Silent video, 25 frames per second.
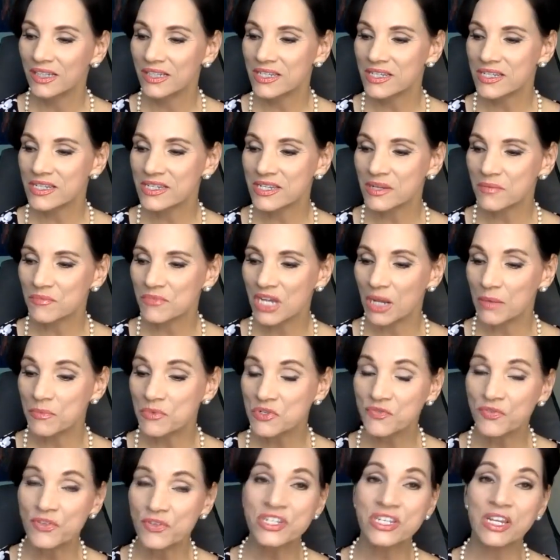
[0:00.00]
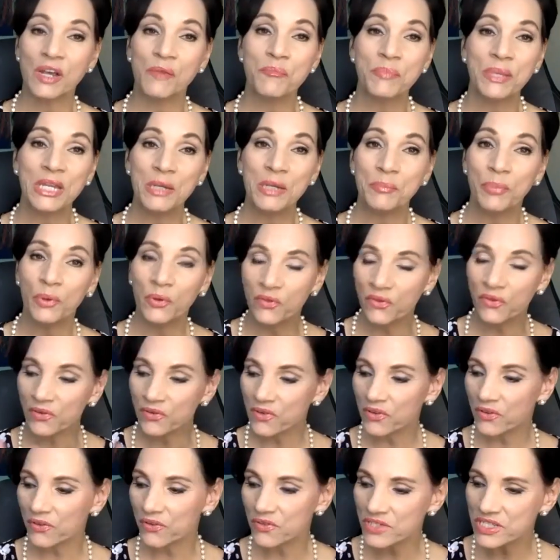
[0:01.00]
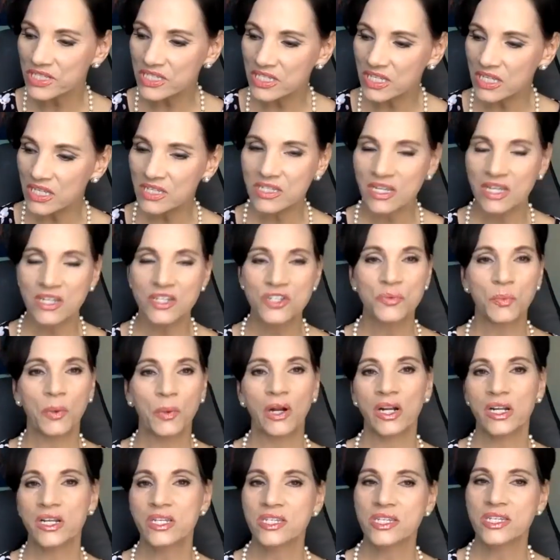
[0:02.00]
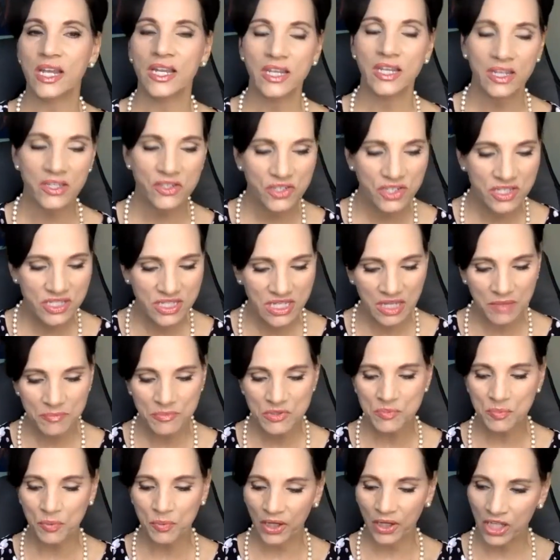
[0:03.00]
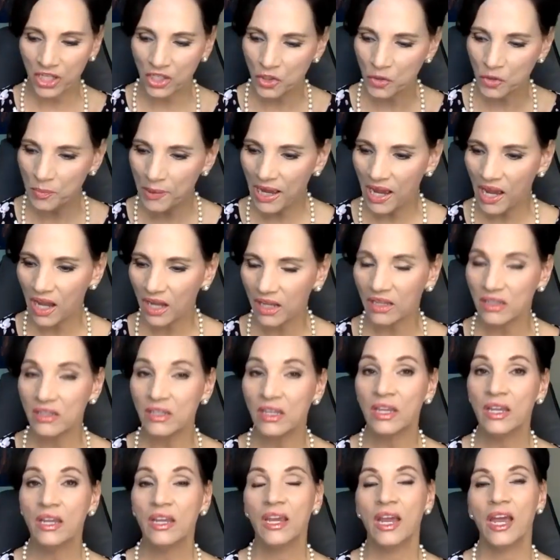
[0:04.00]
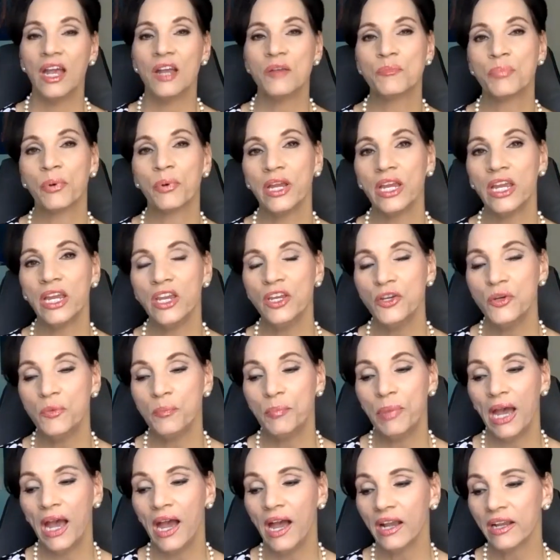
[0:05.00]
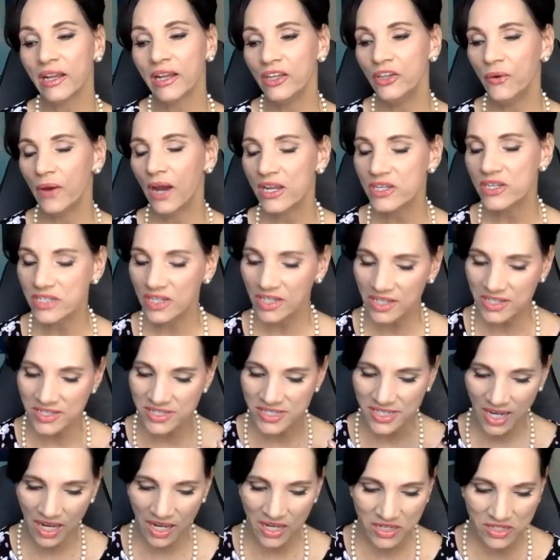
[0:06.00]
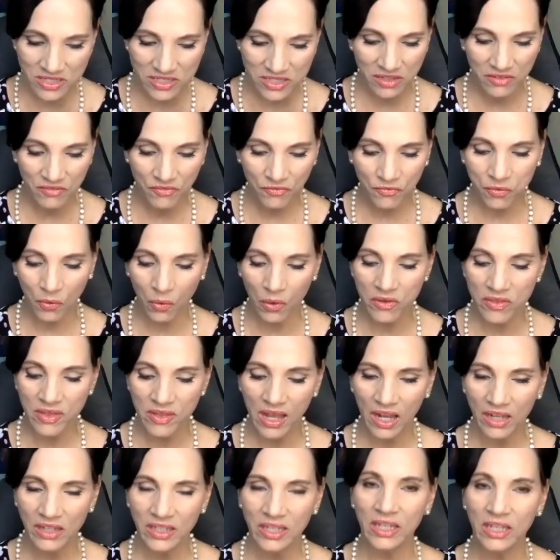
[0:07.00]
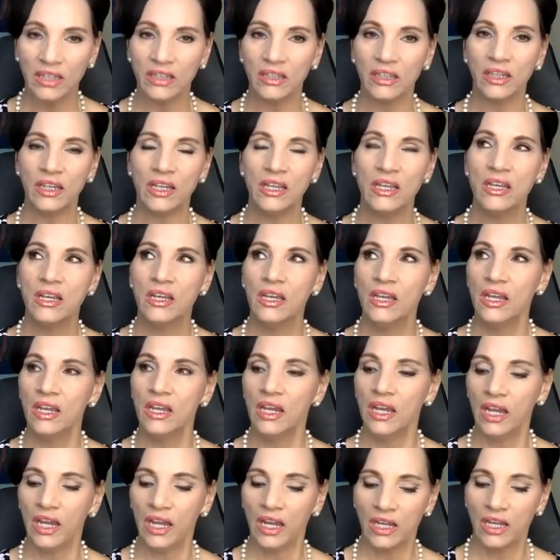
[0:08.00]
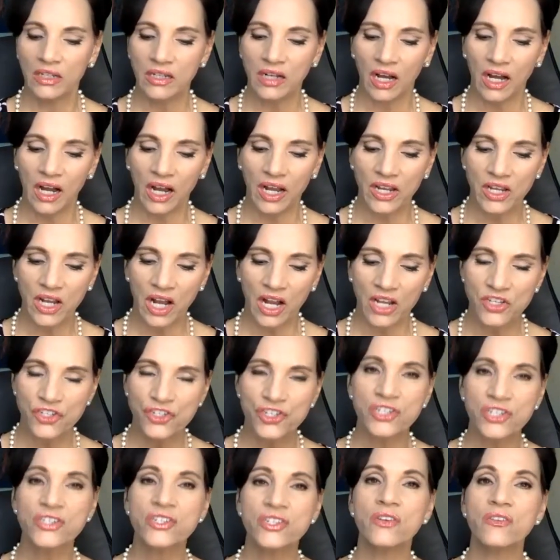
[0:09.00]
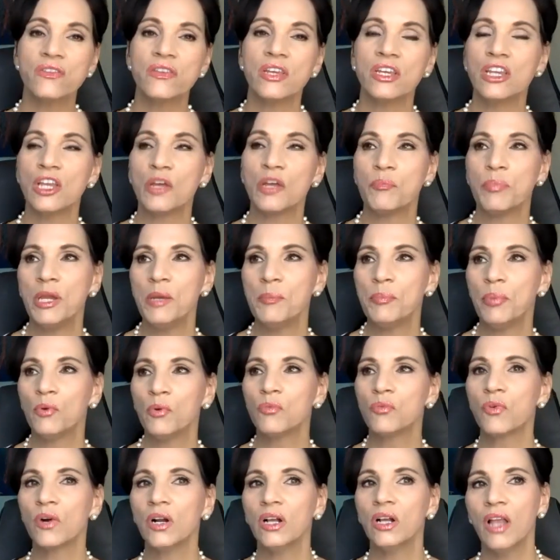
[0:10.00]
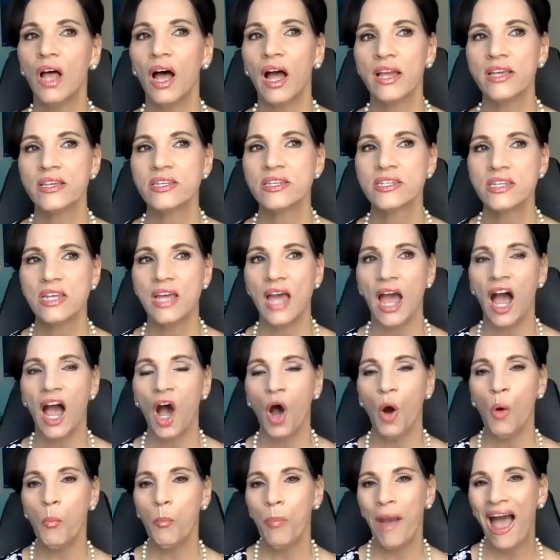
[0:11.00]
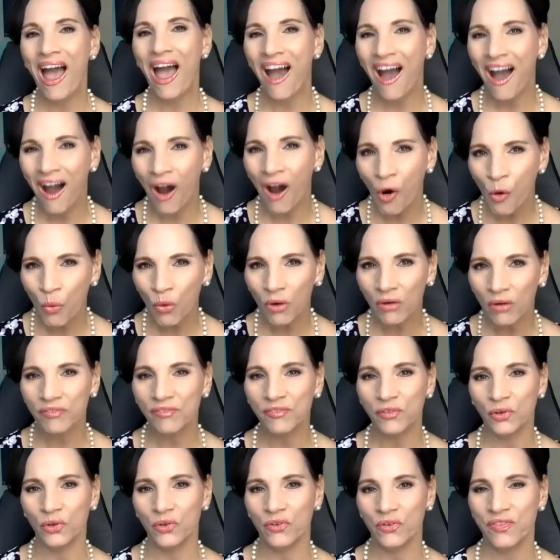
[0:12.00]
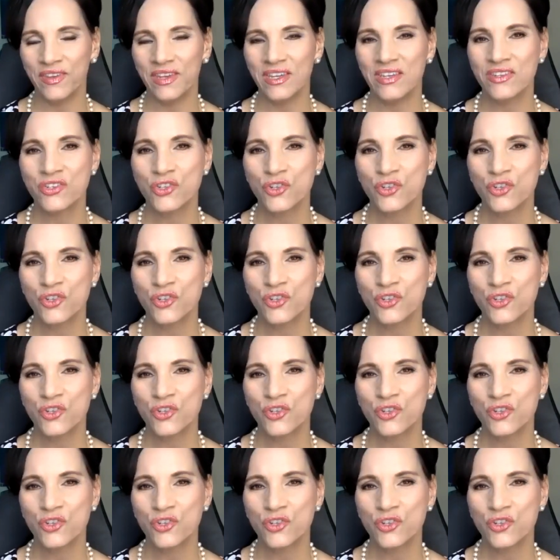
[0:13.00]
sometimes for some people, there, there's seasons where it's like, it just keeps bringing you back and, and bringing you back. And you had to contend for that healing. And I, I just don't think that people realize how powerful these